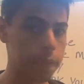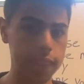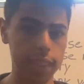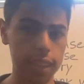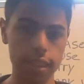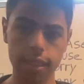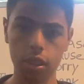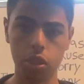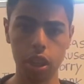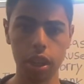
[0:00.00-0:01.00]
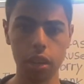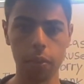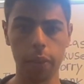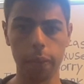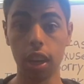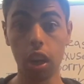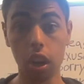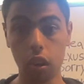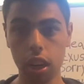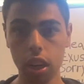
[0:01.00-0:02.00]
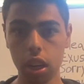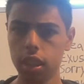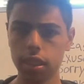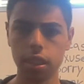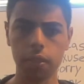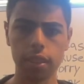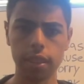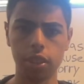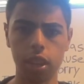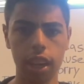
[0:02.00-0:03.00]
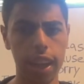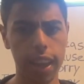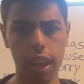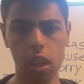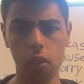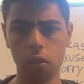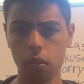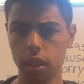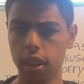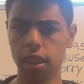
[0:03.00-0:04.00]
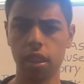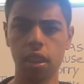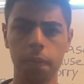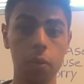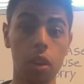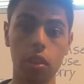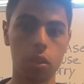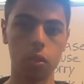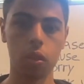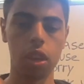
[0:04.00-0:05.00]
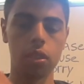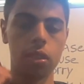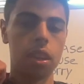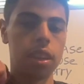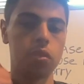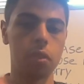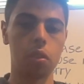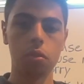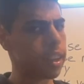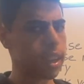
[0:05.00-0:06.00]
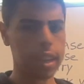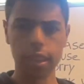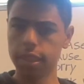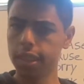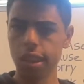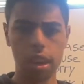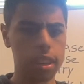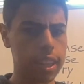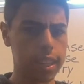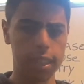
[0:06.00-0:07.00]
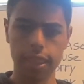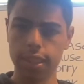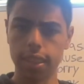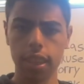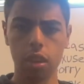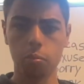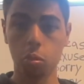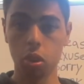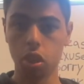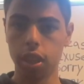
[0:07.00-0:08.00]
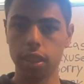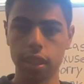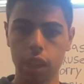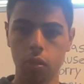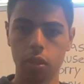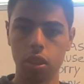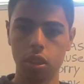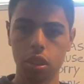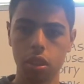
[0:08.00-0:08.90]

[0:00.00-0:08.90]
the C cedilha with the R, C cedilha L, and a few other as well. That does not exist in the Portuguese language.